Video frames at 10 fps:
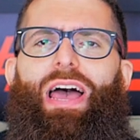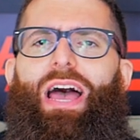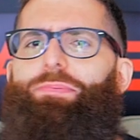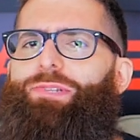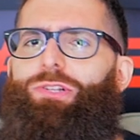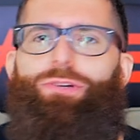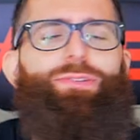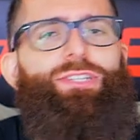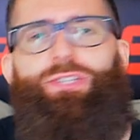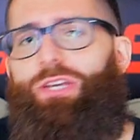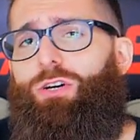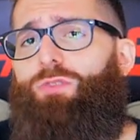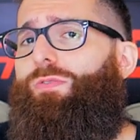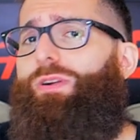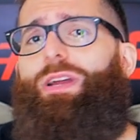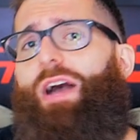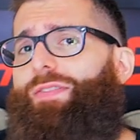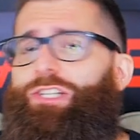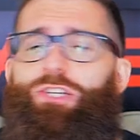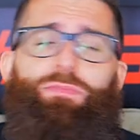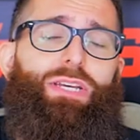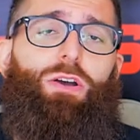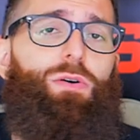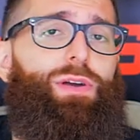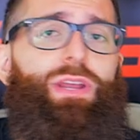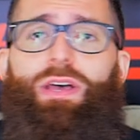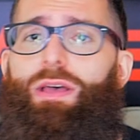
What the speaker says: Absolute steal for a guy that should be going